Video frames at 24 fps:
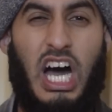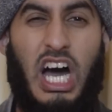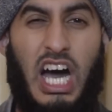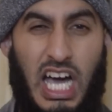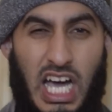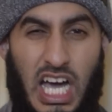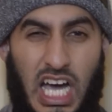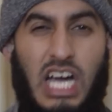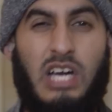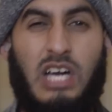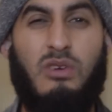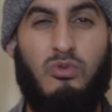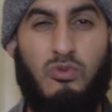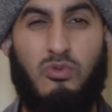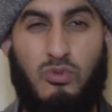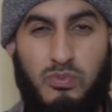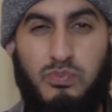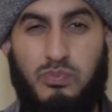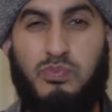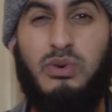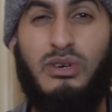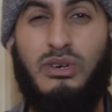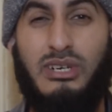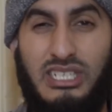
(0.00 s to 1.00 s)
I will
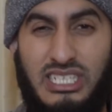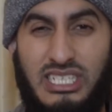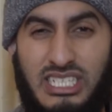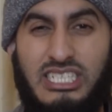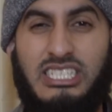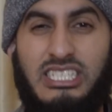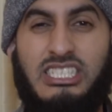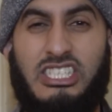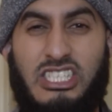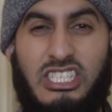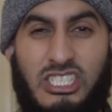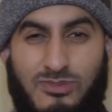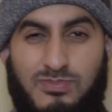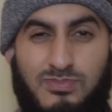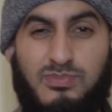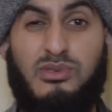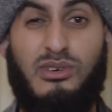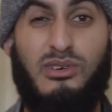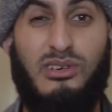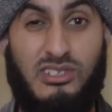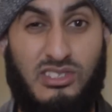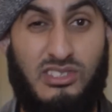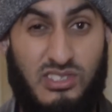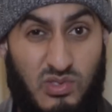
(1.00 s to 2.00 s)
punish this
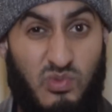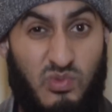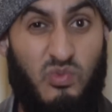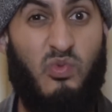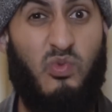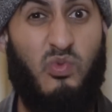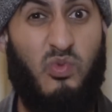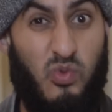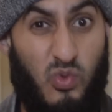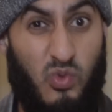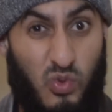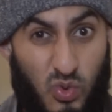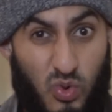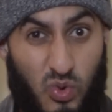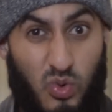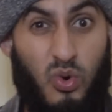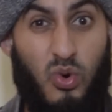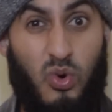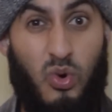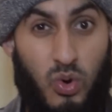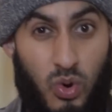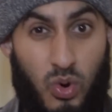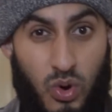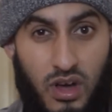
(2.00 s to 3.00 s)
person."
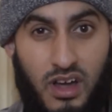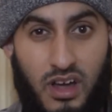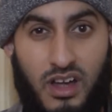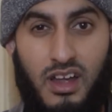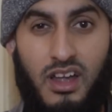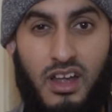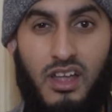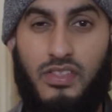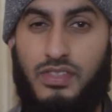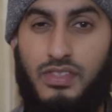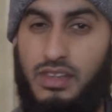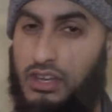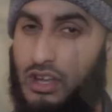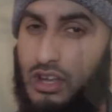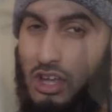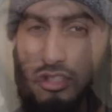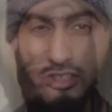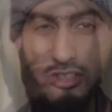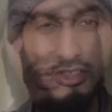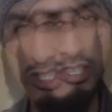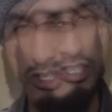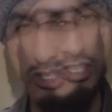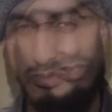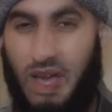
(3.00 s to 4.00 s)
Whoa. Then
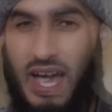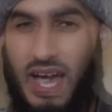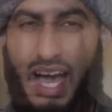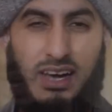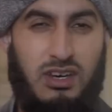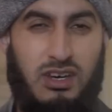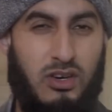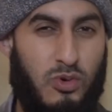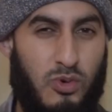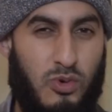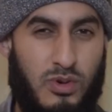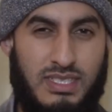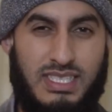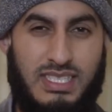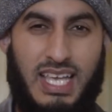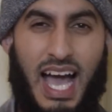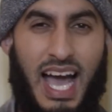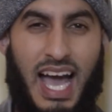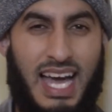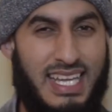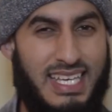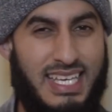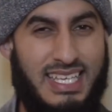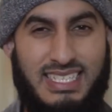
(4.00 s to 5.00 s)
Allah subhanahu wa
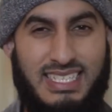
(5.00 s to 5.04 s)
ta'ala